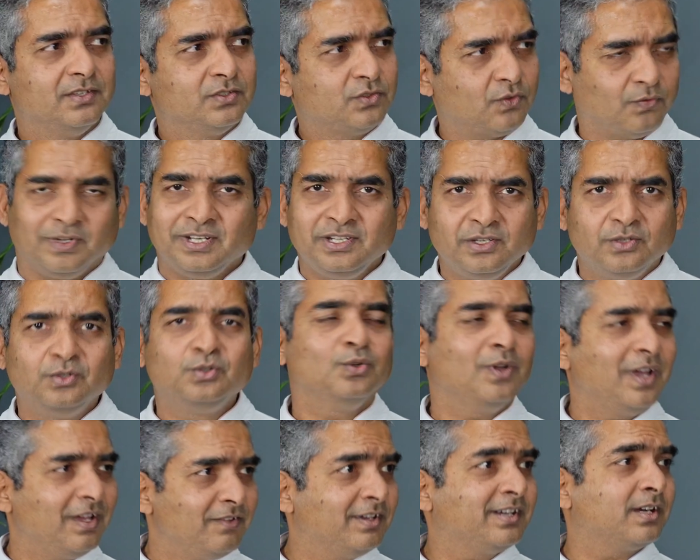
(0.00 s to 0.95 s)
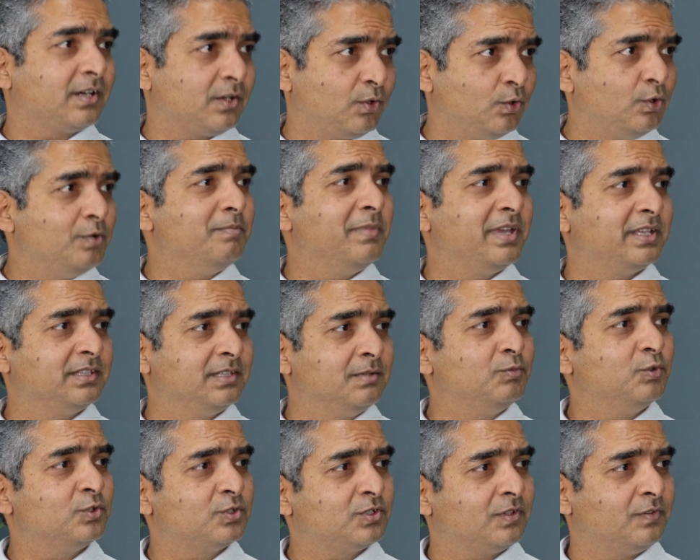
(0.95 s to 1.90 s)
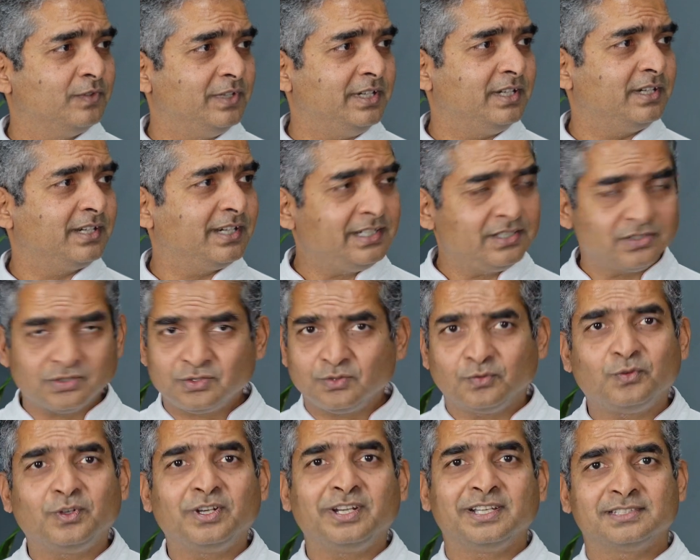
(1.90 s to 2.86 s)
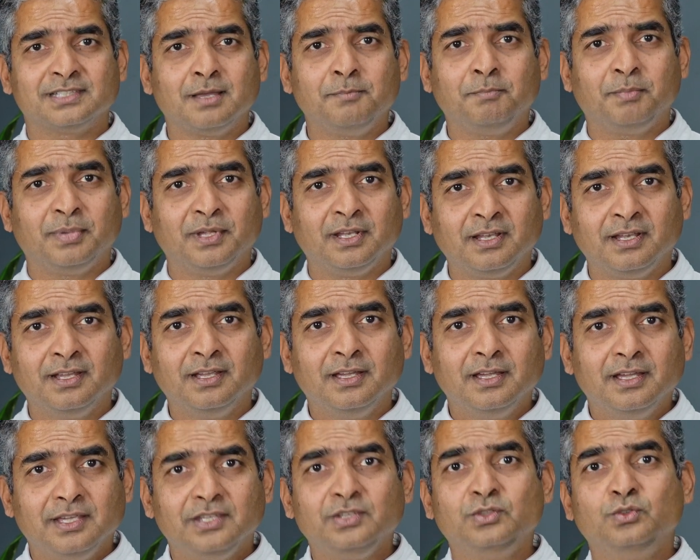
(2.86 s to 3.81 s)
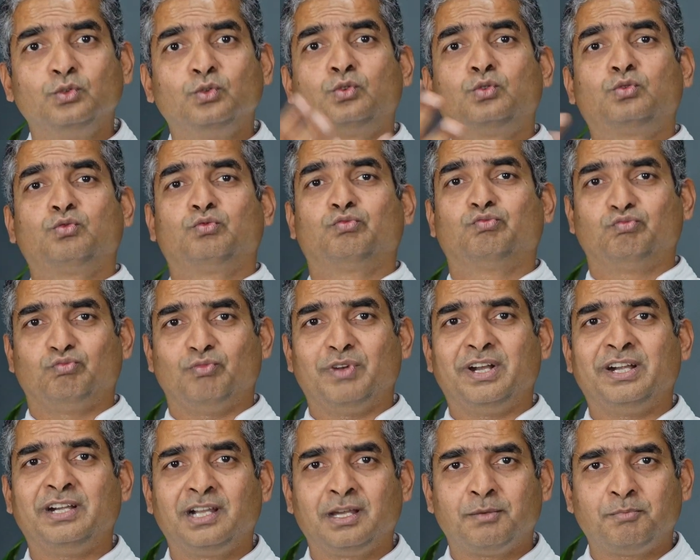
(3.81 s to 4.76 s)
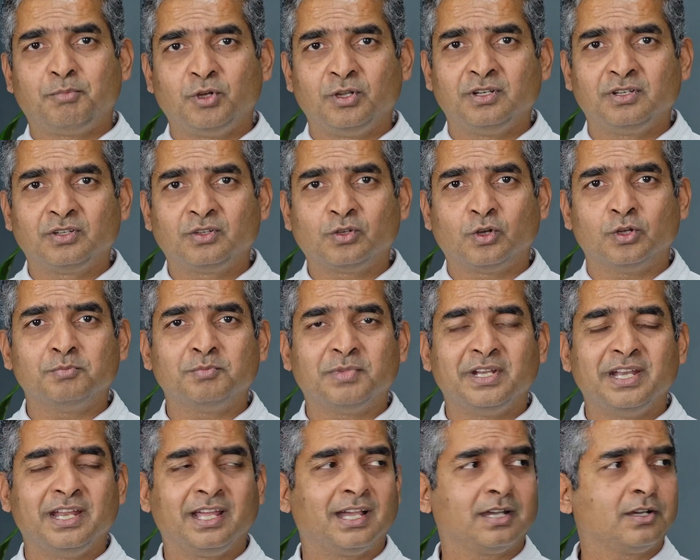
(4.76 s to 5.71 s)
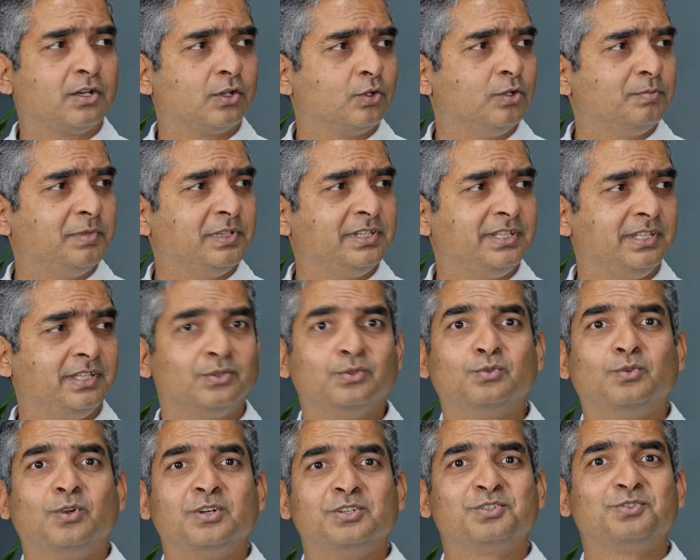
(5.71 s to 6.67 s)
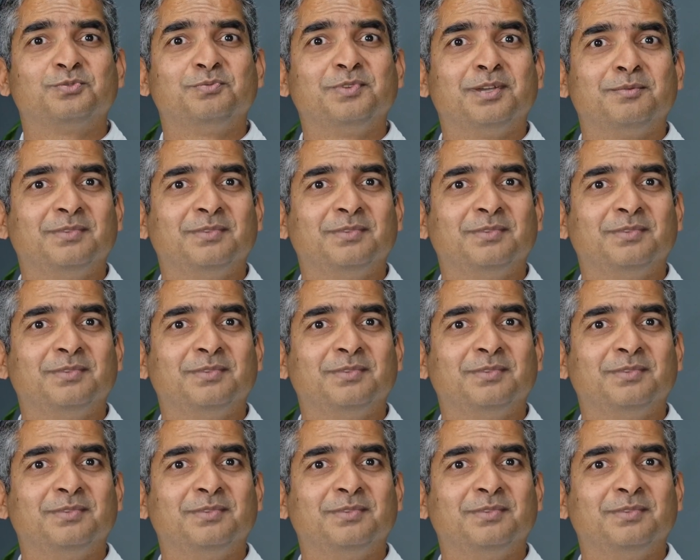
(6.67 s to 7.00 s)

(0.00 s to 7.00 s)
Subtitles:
So when you do have a crowd, make the most of it, right? So for example, you end up on Kaun Banega Crorepati, Who Wants to Be a